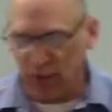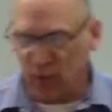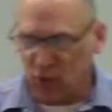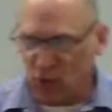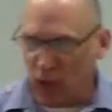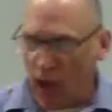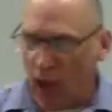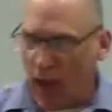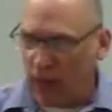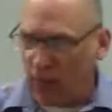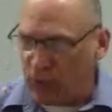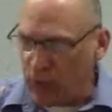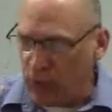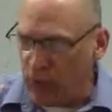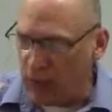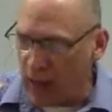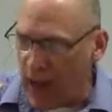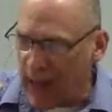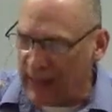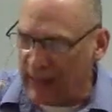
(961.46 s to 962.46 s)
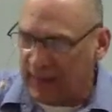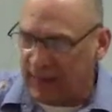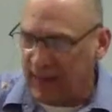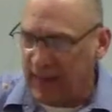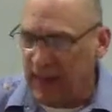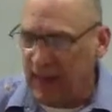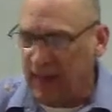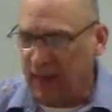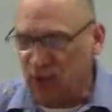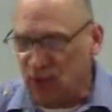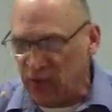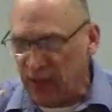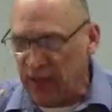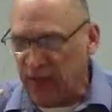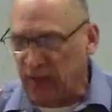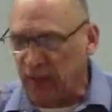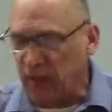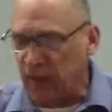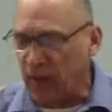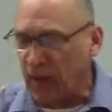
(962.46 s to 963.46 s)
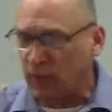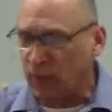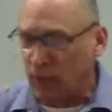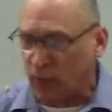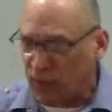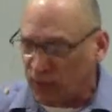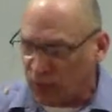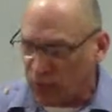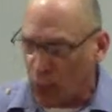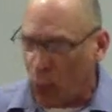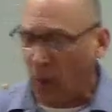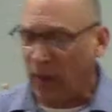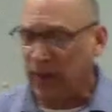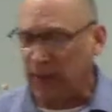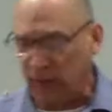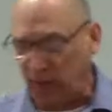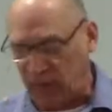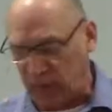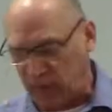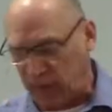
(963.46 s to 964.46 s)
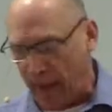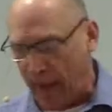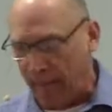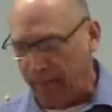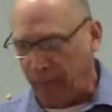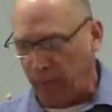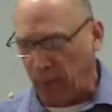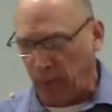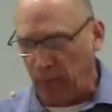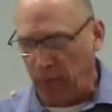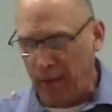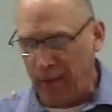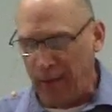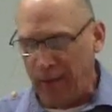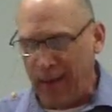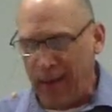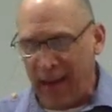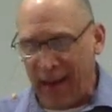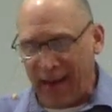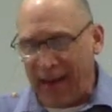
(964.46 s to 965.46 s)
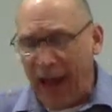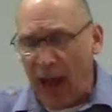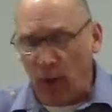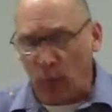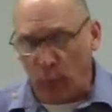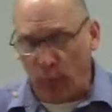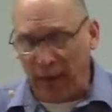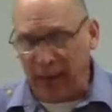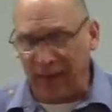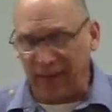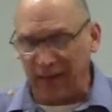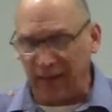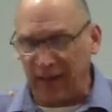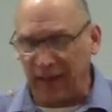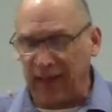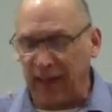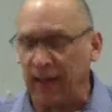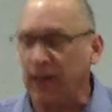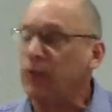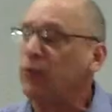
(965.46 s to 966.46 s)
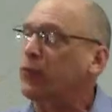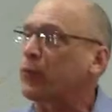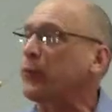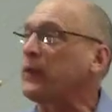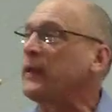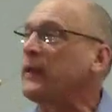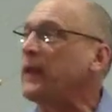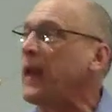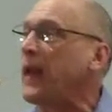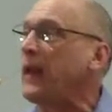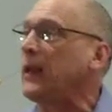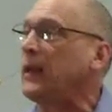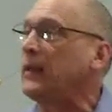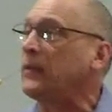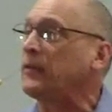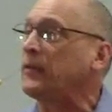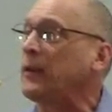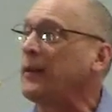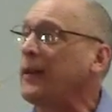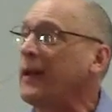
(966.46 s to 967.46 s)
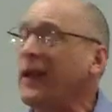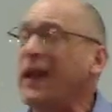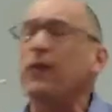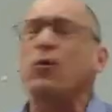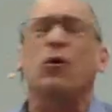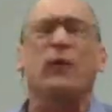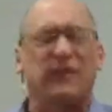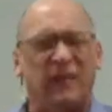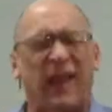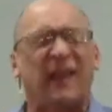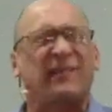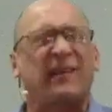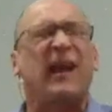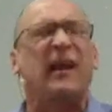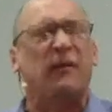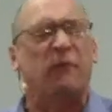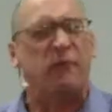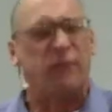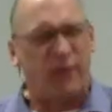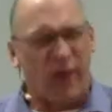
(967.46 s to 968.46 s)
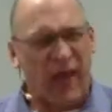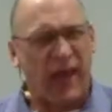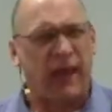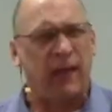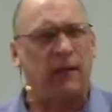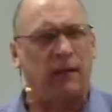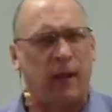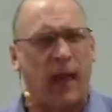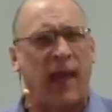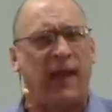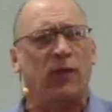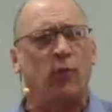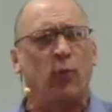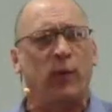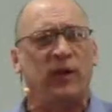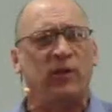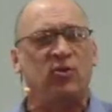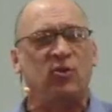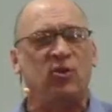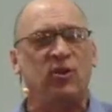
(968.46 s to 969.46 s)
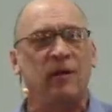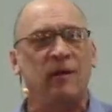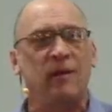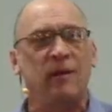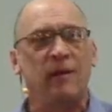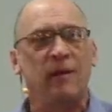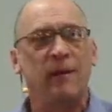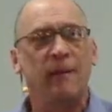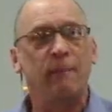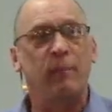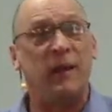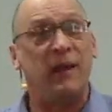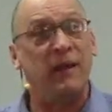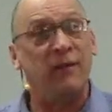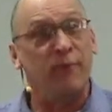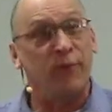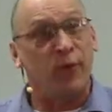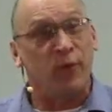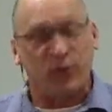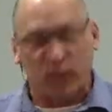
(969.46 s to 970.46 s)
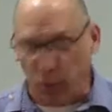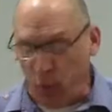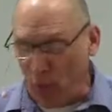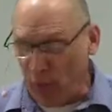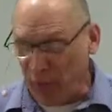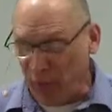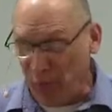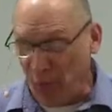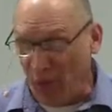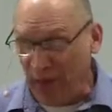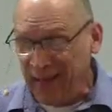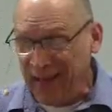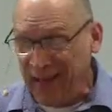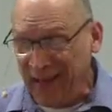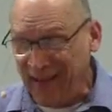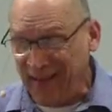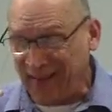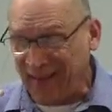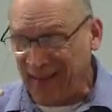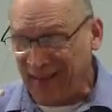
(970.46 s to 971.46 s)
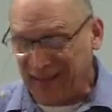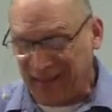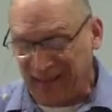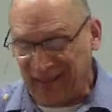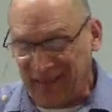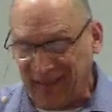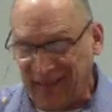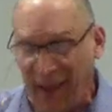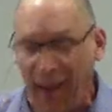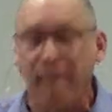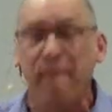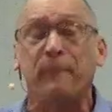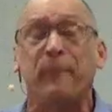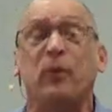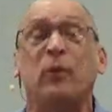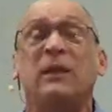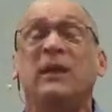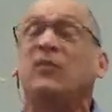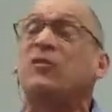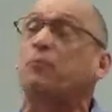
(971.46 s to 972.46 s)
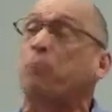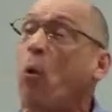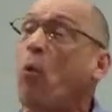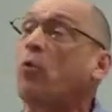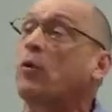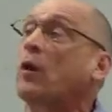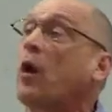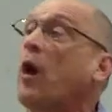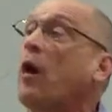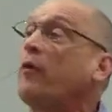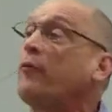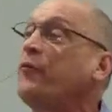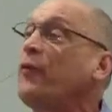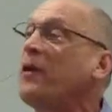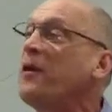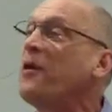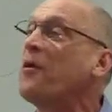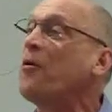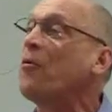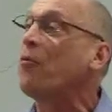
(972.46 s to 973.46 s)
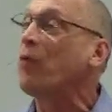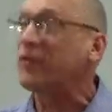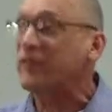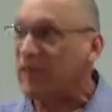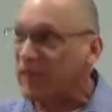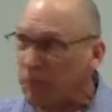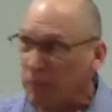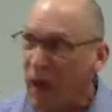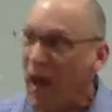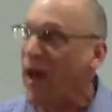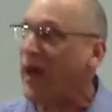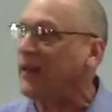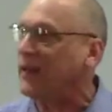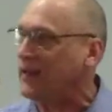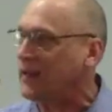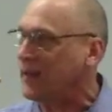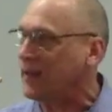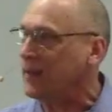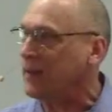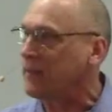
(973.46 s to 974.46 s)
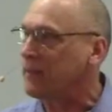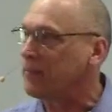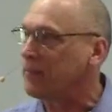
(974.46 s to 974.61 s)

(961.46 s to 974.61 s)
in John 2.19, Jesus said, Destroy this temple, and I'll raise it again in three days. And I know that's kind of vague language, but in verse 21, he says the temple he spoke of was his body.